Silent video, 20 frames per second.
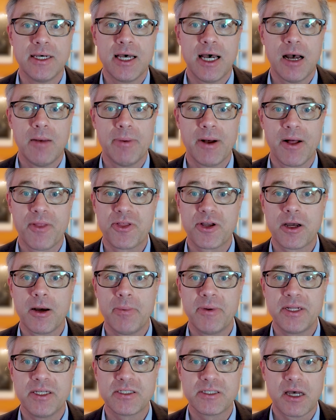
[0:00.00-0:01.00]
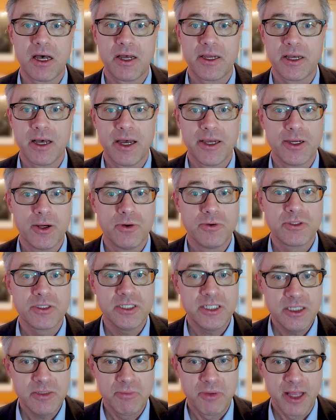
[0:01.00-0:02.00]
about the company's
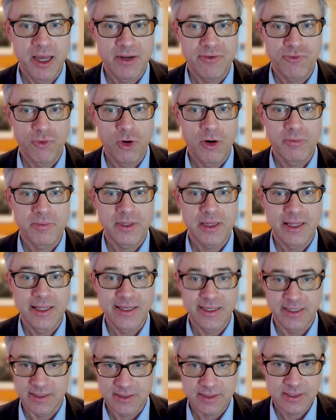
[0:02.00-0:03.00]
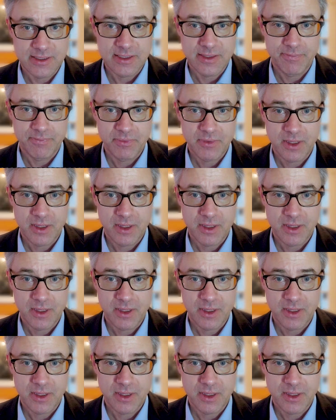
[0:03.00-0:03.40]
IIoT platform, Lynx.